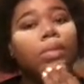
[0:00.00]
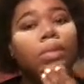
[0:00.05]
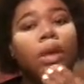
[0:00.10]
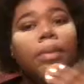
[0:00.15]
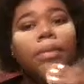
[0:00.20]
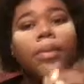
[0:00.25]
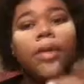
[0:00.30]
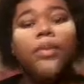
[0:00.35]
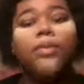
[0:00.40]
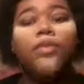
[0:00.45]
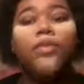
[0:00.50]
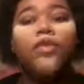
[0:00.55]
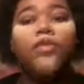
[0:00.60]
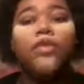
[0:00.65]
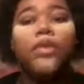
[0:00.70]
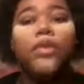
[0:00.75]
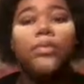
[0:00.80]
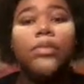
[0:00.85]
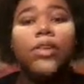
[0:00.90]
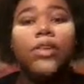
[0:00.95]
I'm in the mood
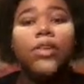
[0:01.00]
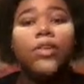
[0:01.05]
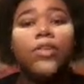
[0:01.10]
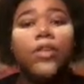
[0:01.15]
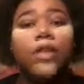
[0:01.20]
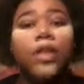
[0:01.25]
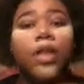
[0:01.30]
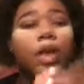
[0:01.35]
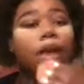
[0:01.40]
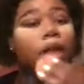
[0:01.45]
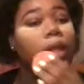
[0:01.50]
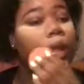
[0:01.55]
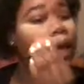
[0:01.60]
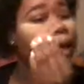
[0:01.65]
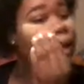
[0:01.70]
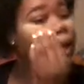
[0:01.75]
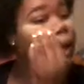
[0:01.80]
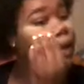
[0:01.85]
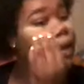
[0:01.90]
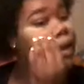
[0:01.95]
for some Chick-fil-A.
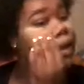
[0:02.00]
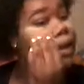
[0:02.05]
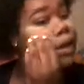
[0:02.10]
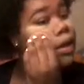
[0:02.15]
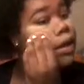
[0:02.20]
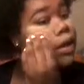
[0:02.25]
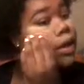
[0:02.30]
Like,